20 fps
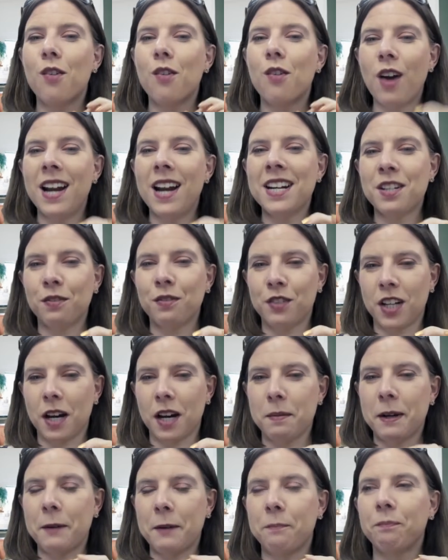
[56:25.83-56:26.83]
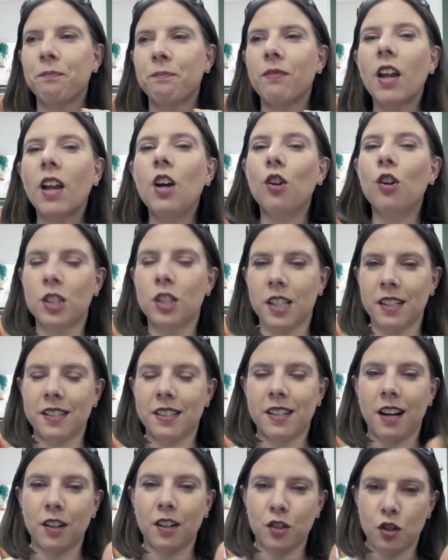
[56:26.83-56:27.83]
Relative timing looks at a
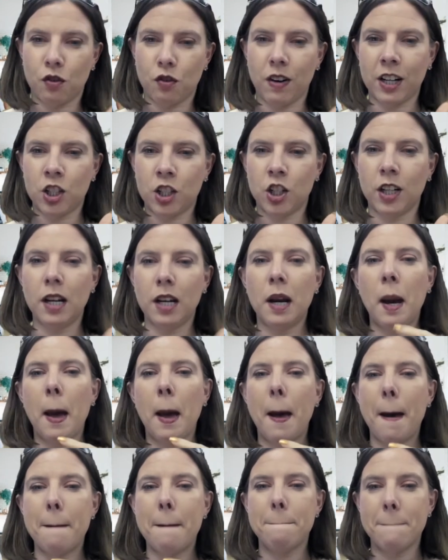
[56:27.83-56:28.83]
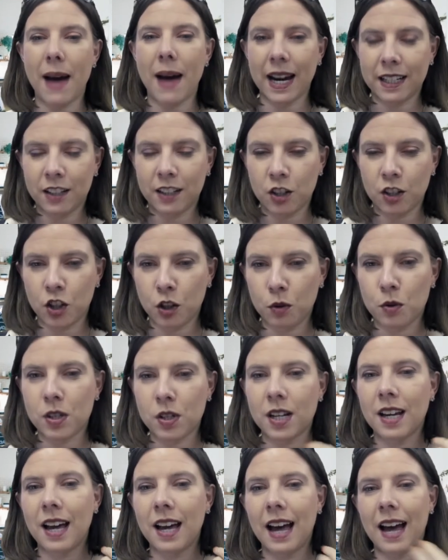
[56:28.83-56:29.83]
stock's direction, magnitude,
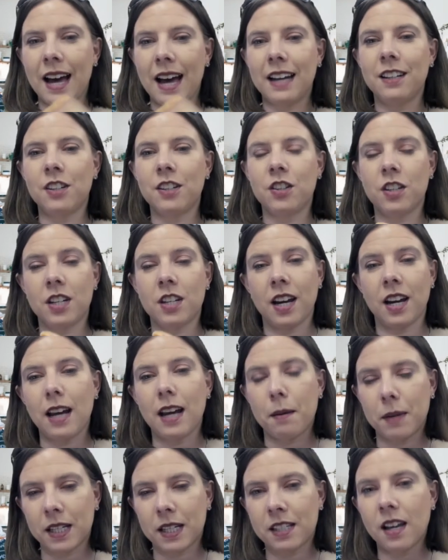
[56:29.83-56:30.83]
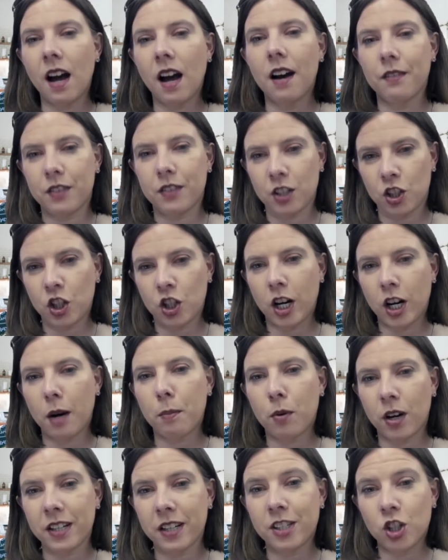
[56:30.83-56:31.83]
and the dynamics of the share
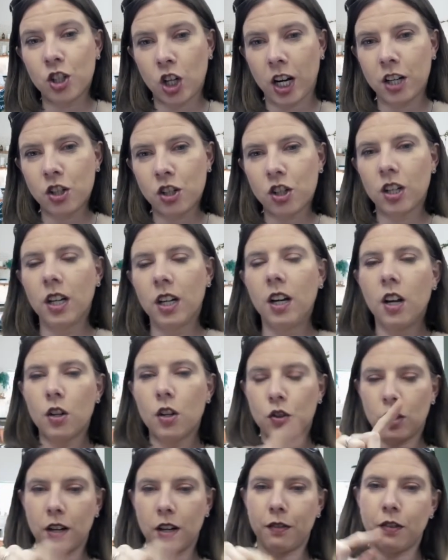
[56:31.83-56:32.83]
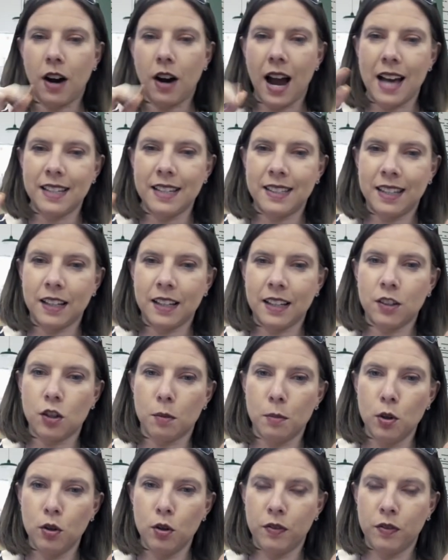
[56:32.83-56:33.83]
price change. Therefore, as things are
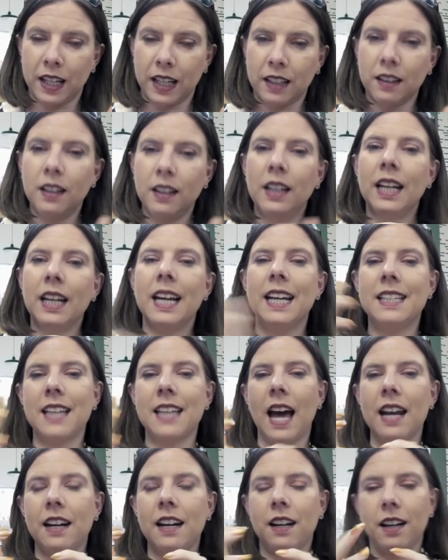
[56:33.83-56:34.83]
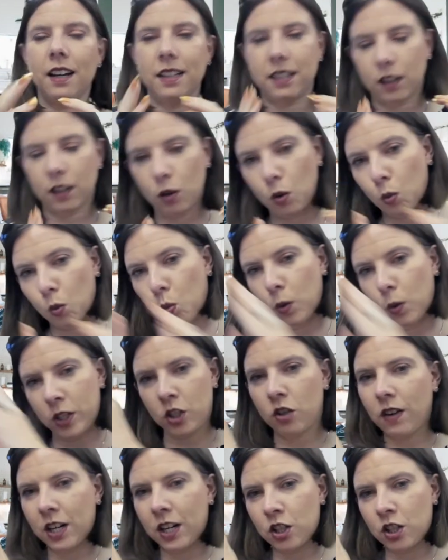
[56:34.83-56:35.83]
moving, it's analysing which
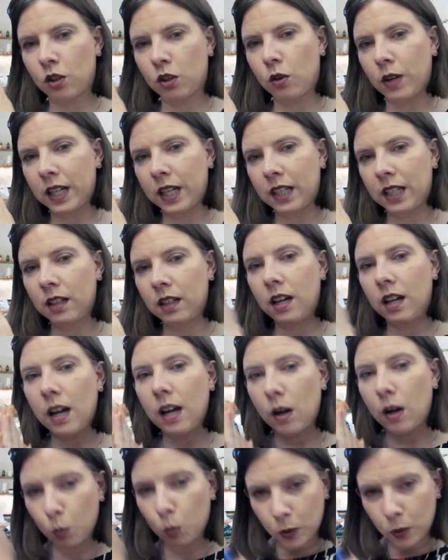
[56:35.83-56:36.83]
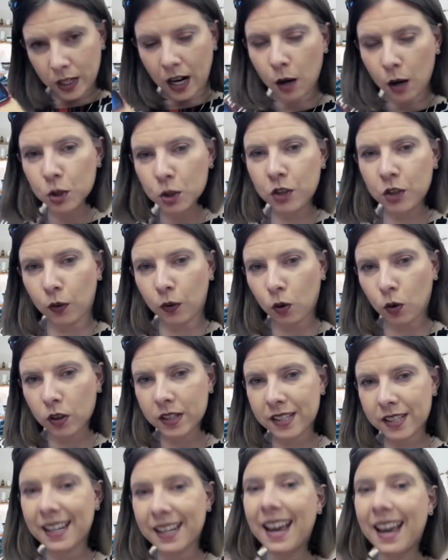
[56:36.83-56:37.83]
direction they're going, with how much
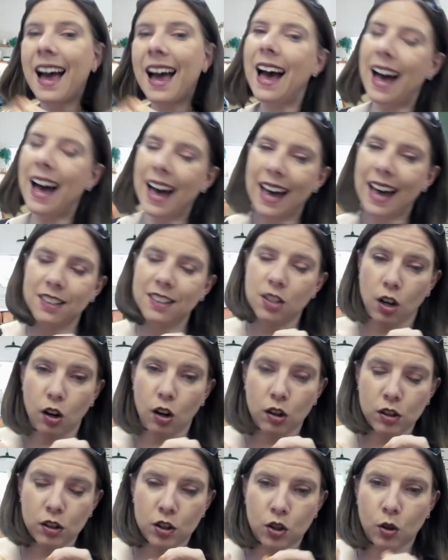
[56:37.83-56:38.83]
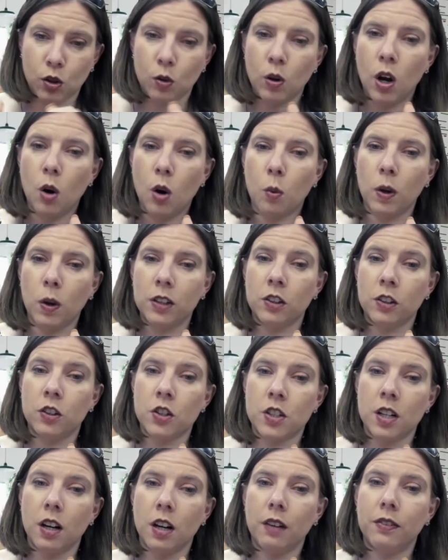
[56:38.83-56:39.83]
force, and also whether
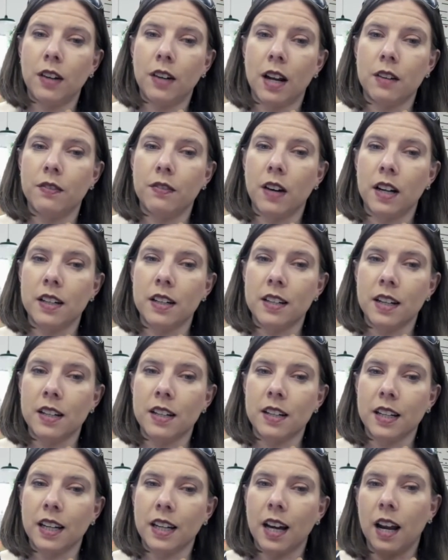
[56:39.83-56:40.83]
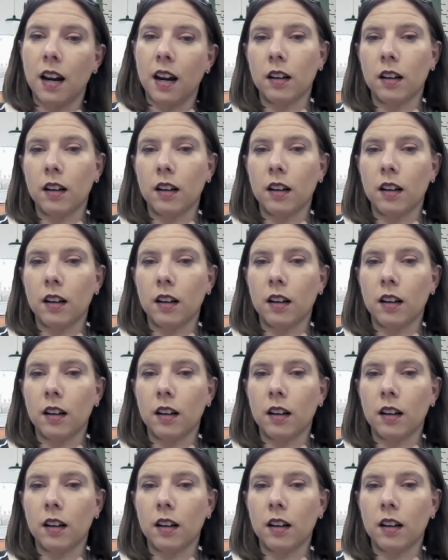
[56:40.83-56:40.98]
there's an awful lot of volatility.